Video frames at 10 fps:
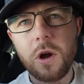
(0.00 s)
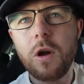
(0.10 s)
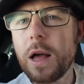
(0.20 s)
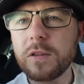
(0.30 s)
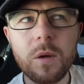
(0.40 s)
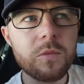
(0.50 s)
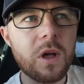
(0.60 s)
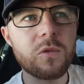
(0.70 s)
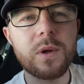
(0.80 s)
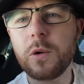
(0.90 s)
You know, like
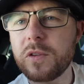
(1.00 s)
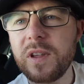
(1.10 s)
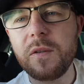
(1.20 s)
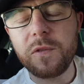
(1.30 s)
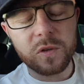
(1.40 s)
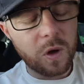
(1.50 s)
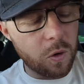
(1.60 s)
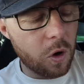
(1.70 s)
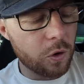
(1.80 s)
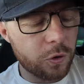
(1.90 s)
sometimes when you're sitting for so
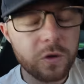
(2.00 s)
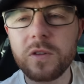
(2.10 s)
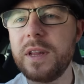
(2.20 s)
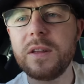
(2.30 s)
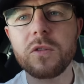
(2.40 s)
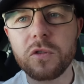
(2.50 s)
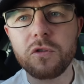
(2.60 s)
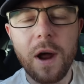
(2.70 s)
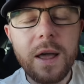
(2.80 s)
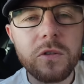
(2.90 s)
long, you just need to
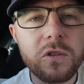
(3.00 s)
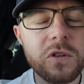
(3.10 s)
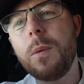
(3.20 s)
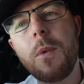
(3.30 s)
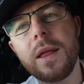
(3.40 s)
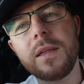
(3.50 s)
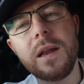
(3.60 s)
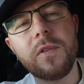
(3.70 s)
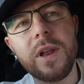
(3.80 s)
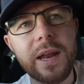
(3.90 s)
stretch. We might
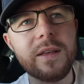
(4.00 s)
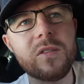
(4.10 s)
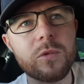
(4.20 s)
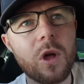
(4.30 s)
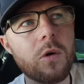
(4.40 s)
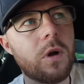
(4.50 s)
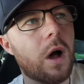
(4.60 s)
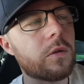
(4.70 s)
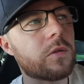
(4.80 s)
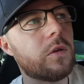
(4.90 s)
deliver Lily some
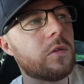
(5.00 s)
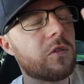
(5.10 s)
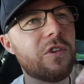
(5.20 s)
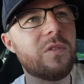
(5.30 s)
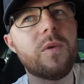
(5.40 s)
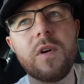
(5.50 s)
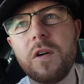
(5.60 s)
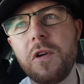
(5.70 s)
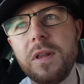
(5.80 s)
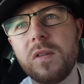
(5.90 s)
donuts because she's with her
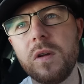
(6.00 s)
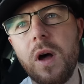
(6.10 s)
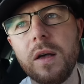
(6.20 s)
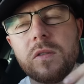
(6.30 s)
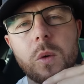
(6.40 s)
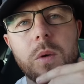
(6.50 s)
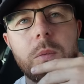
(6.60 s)
friend tonight. So we